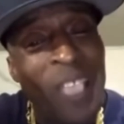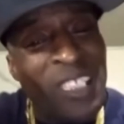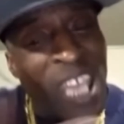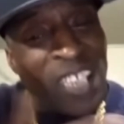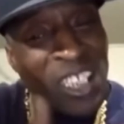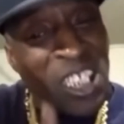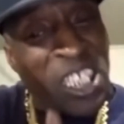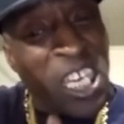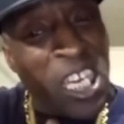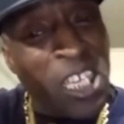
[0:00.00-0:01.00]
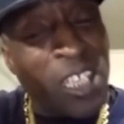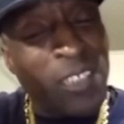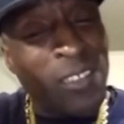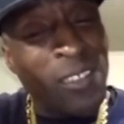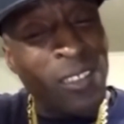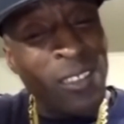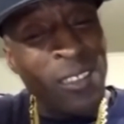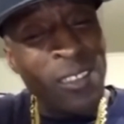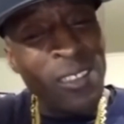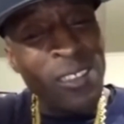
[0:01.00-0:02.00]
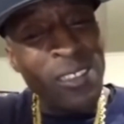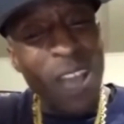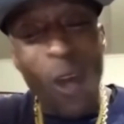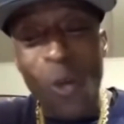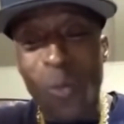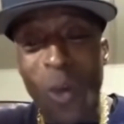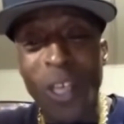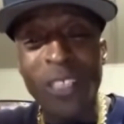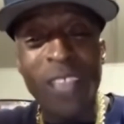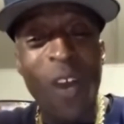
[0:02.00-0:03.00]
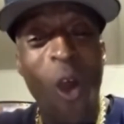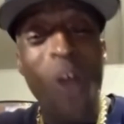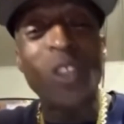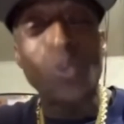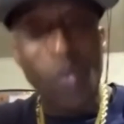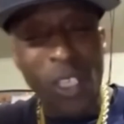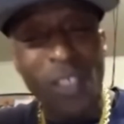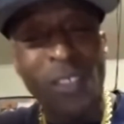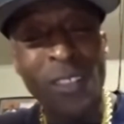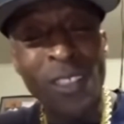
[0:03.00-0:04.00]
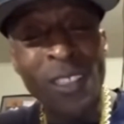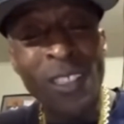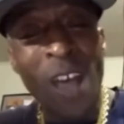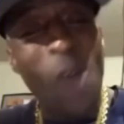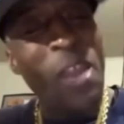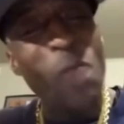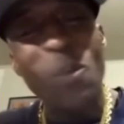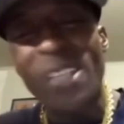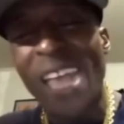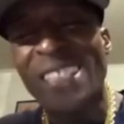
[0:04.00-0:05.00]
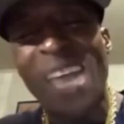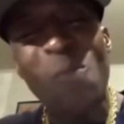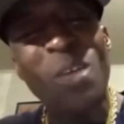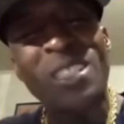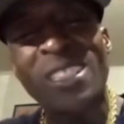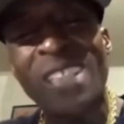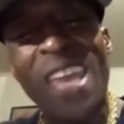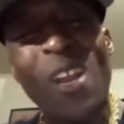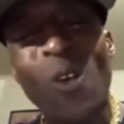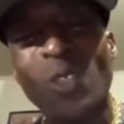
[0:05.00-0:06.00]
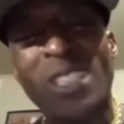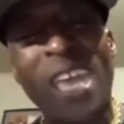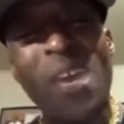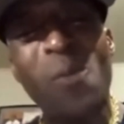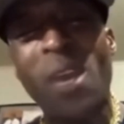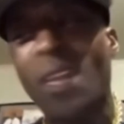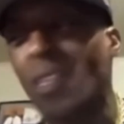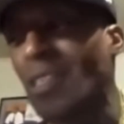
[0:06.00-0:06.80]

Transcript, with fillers: Chasing your kid. Oh, boy, it, oh, it's real. Oh, they that's how much they don't say, man.